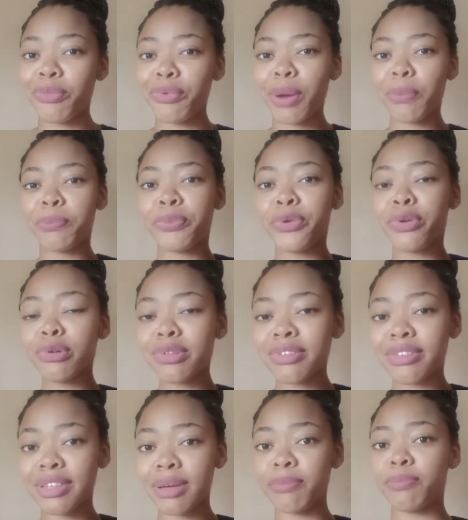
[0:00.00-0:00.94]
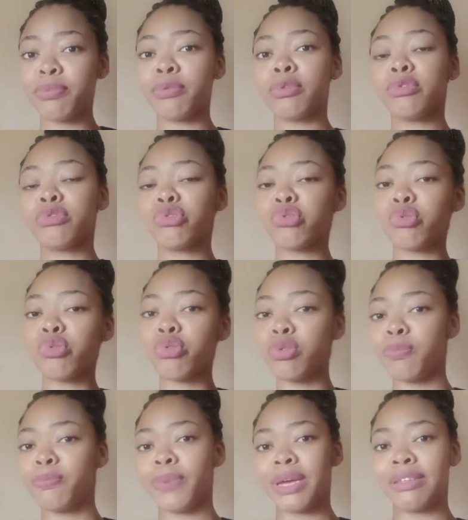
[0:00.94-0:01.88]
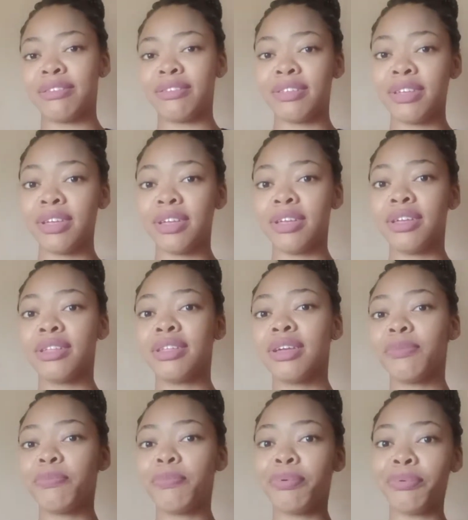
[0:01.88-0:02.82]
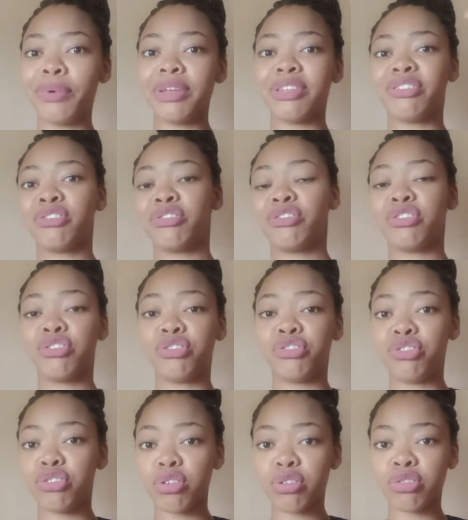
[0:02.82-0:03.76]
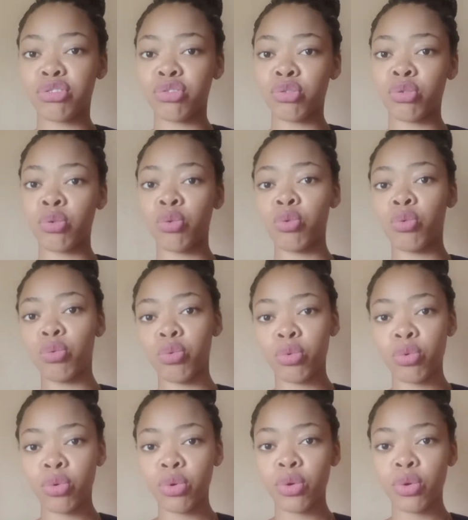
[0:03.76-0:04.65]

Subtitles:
reputable school per se, in a prestigious school,